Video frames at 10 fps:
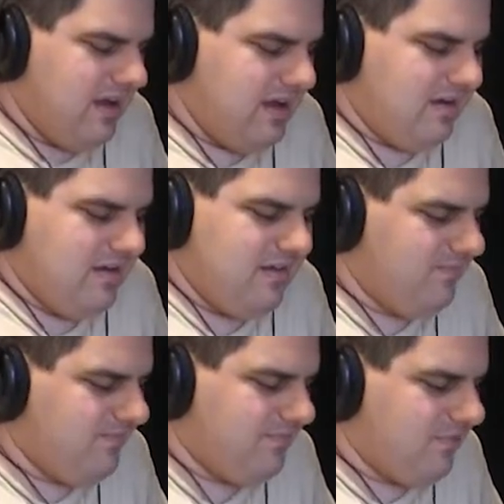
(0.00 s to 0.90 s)
and
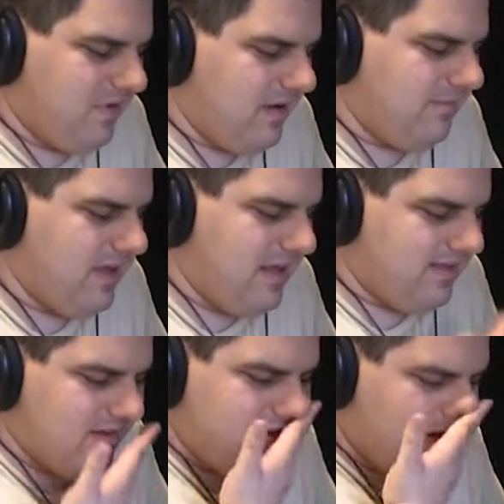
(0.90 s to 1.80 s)
for him
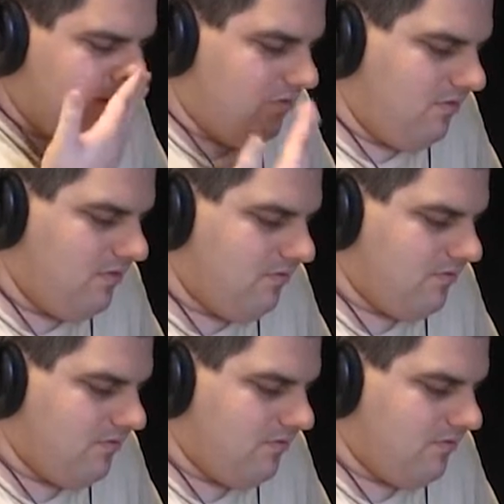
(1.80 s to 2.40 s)
not to go